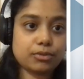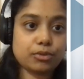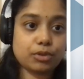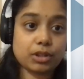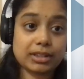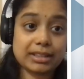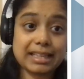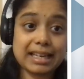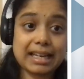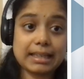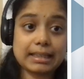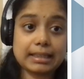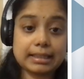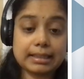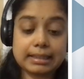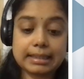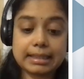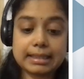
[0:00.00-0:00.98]
For
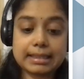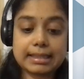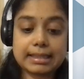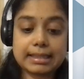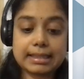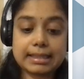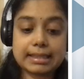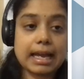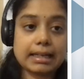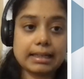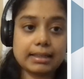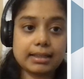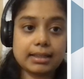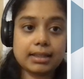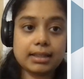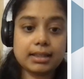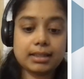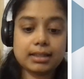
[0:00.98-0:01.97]
that, let's add
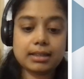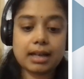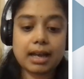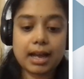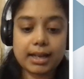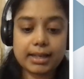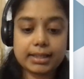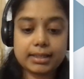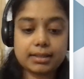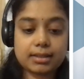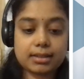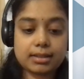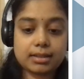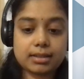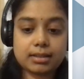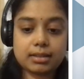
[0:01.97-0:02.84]
height,